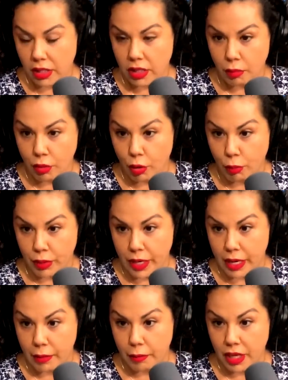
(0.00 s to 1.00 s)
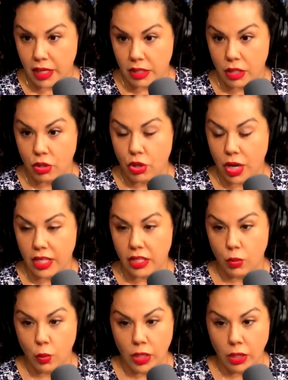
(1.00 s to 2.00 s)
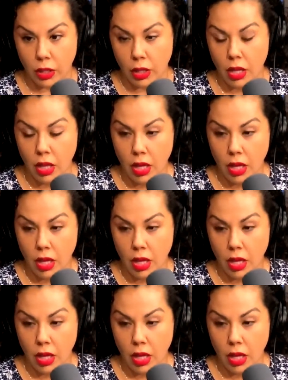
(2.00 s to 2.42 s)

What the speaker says: is appropriate because the trust will,